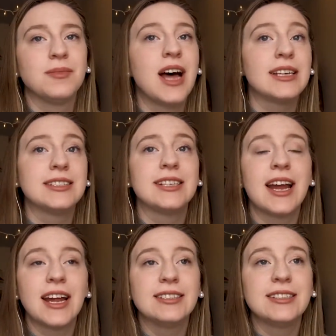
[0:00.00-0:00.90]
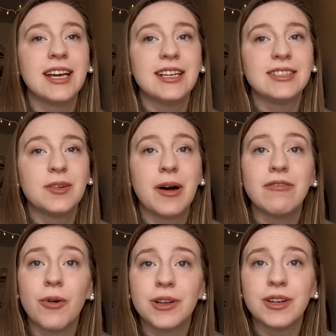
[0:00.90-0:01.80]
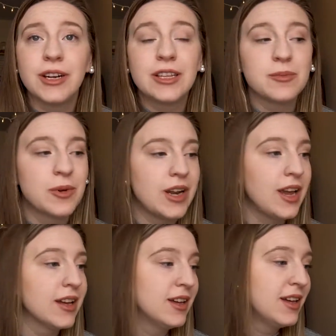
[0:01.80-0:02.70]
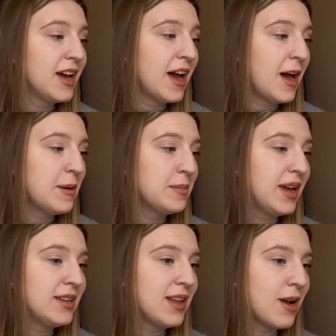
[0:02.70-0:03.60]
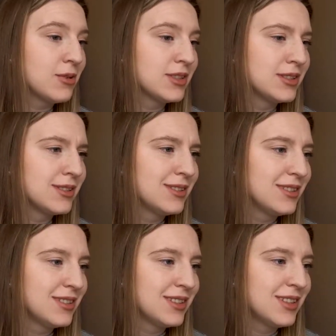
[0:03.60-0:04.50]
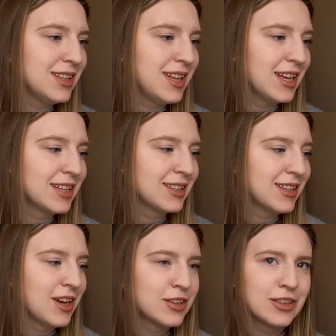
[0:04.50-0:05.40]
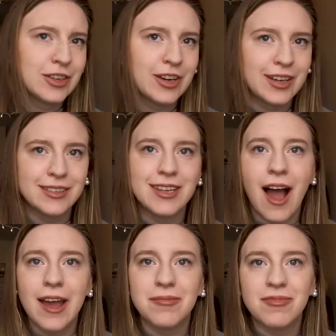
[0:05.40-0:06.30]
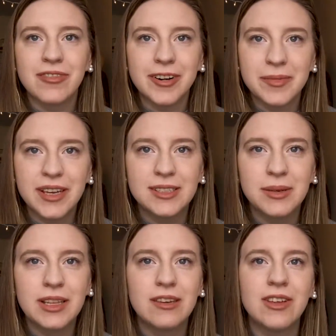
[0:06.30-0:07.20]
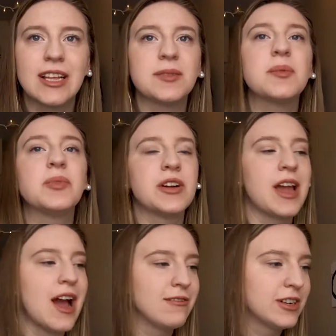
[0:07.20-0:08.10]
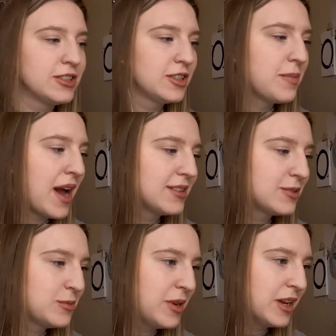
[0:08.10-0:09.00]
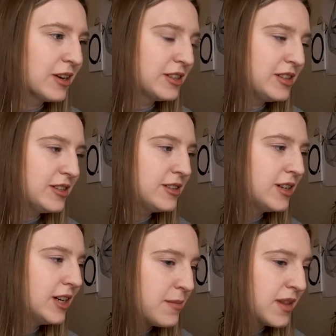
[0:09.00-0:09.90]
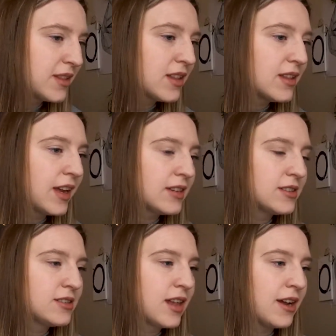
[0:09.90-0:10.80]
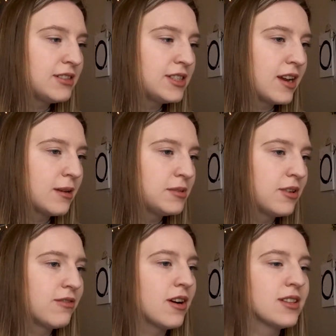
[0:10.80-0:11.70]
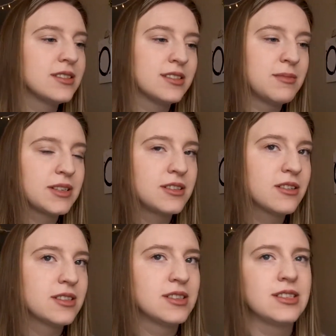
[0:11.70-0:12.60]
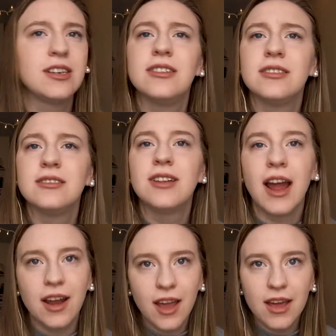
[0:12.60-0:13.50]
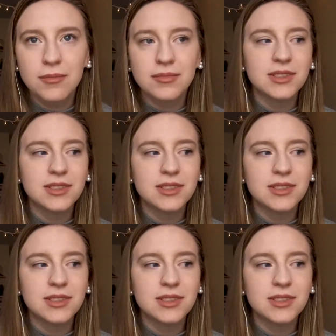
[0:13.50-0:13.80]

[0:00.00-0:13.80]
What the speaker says: Last night I stayed till about 4:30 in the morning, and that was like a good time for me to be leaving. That's been pretty average the past week or two. I think the latest that I've stayed up so far this semester is until 9 a.m.